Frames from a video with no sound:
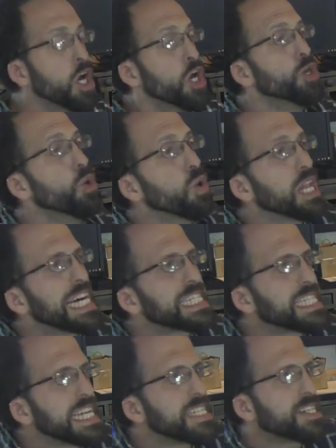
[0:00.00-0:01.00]
You
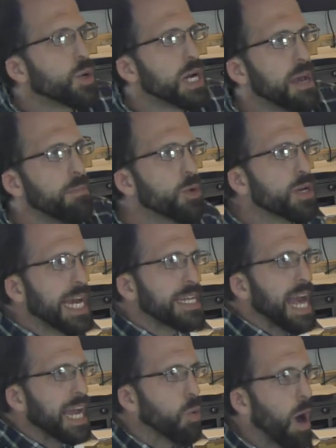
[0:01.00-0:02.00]
listen to him. You get in
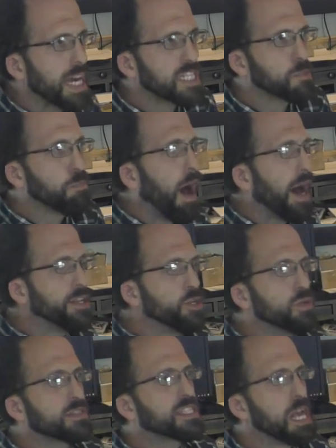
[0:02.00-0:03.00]
that quiet spot.
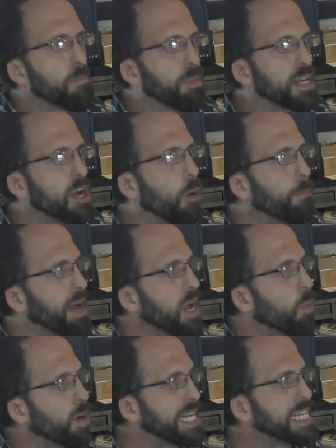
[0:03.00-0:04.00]
You simply
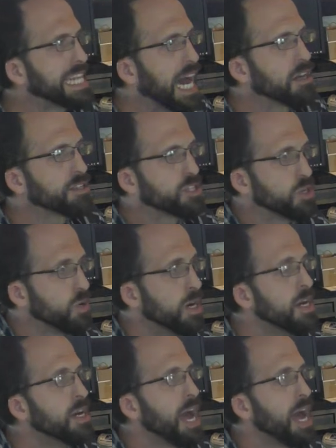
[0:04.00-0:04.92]
obey what he tells you.